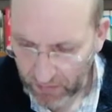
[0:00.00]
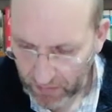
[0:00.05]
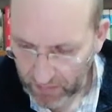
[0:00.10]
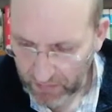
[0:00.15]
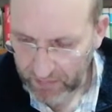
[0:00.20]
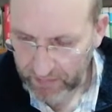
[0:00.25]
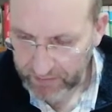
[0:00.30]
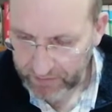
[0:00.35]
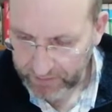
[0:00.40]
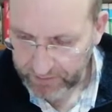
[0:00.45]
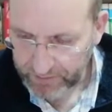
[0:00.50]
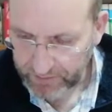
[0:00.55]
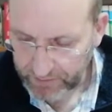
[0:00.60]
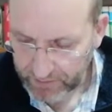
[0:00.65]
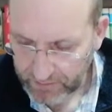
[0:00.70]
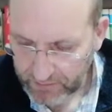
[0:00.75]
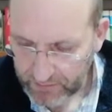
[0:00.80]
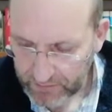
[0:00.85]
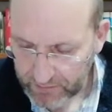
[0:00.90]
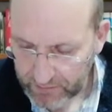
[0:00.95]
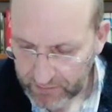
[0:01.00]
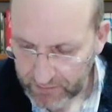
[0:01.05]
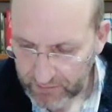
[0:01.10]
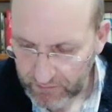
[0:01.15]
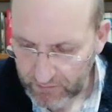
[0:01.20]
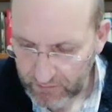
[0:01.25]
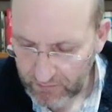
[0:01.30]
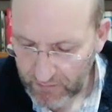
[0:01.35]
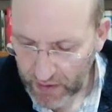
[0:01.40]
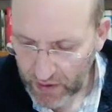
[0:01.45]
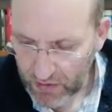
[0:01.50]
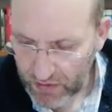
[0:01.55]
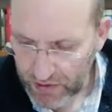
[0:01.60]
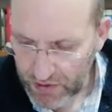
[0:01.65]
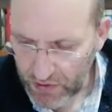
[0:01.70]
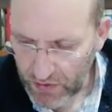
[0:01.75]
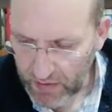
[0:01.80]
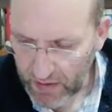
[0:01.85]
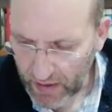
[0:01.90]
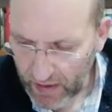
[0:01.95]
you
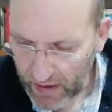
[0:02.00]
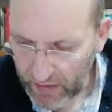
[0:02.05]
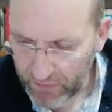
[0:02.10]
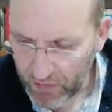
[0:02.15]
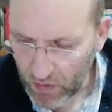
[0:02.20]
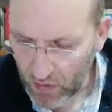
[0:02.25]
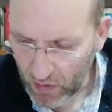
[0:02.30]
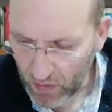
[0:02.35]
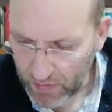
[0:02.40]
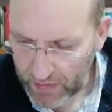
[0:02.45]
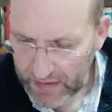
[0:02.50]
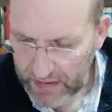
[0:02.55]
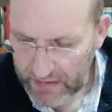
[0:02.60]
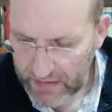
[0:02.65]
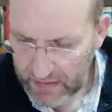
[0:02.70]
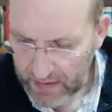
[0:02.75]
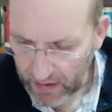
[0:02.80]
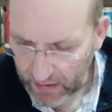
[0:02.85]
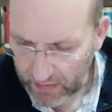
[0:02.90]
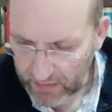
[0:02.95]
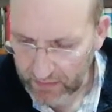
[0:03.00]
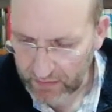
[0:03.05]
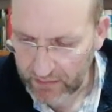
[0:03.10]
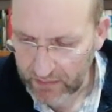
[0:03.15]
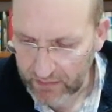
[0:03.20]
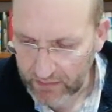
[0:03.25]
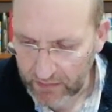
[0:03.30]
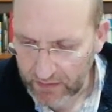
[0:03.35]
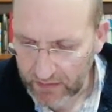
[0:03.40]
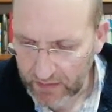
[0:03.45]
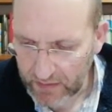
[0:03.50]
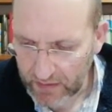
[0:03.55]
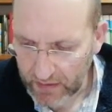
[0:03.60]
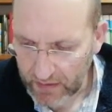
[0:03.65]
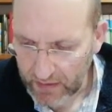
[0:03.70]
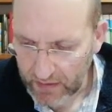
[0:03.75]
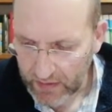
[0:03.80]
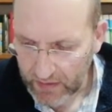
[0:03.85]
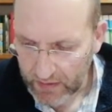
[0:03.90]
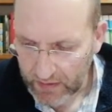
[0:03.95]
because you gave your only Son
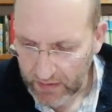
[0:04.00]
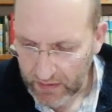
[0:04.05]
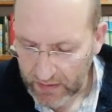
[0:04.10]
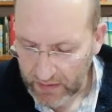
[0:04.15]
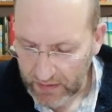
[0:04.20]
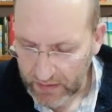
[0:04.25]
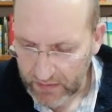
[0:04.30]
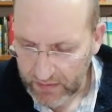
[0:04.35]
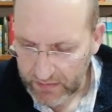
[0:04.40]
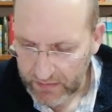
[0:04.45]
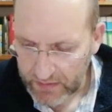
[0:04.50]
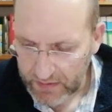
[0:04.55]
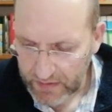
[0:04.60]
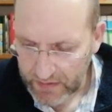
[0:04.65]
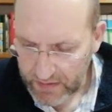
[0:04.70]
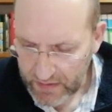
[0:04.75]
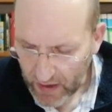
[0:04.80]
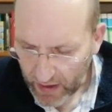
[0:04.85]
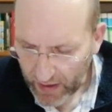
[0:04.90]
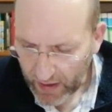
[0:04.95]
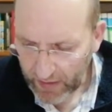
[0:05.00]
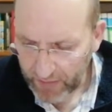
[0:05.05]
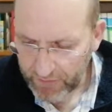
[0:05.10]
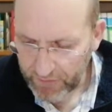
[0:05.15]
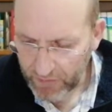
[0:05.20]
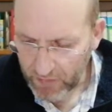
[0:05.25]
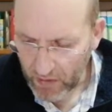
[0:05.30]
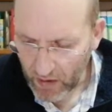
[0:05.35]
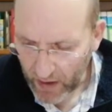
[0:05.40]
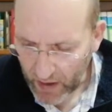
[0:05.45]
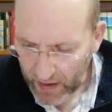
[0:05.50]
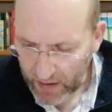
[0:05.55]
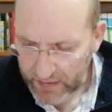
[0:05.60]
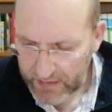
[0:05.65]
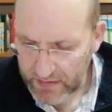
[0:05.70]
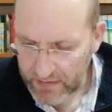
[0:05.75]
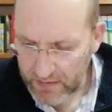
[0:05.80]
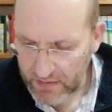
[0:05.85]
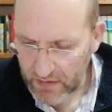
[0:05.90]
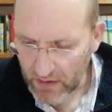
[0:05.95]
to die for
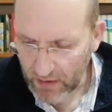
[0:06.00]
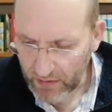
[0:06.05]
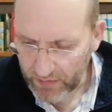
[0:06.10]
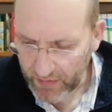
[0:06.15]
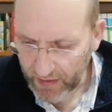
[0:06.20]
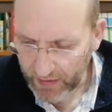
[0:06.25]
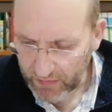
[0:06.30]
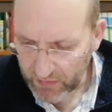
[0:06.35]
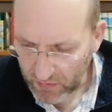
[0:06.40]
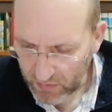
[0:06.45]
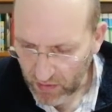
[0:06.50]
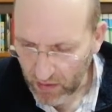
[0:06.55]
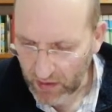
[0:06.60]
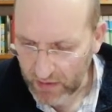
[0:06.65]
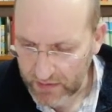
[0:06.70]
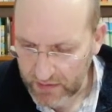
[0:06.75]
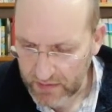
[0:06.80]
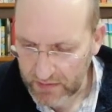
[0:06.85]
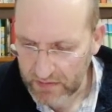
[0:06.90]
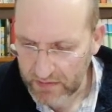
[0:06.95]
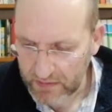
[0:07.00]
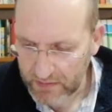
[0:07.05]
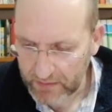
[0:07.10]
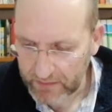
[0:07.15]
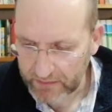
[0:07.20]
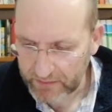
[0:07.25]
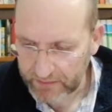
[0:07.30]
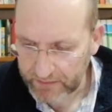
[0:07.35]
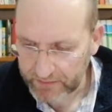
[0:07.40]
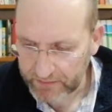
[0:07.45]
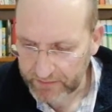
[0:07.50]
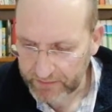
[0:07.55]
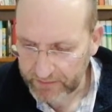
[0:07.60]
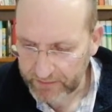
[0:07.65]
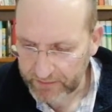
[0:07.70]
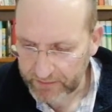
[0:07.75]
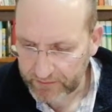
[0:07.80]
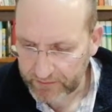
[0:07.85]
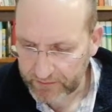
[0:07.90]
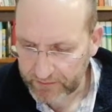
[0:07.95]
us on that cross
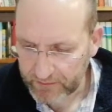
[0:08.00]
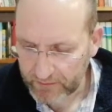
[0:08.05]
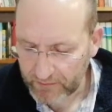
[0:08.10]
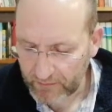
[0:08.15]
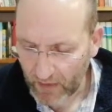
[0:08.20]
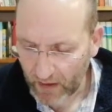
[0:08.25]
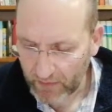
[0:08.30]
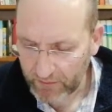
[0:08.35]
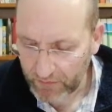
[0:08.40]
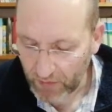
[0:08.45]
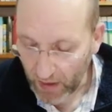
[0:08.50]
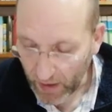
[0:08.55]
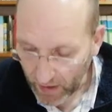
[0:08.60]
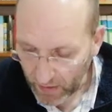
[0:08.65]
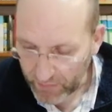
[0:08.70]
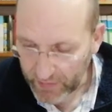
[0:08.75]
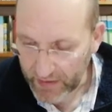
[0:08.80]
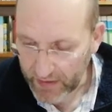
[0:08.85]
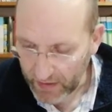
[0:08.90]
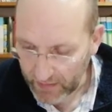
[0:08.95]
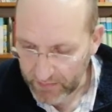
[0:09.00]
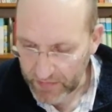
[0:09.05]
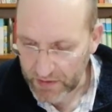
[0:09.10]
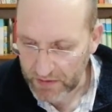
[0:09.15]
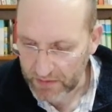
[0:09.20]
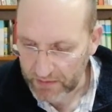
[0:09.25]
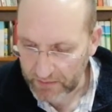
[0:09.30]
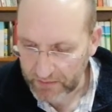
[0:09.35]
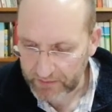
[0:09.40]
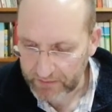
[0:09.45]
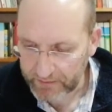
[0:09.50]
for our redemption.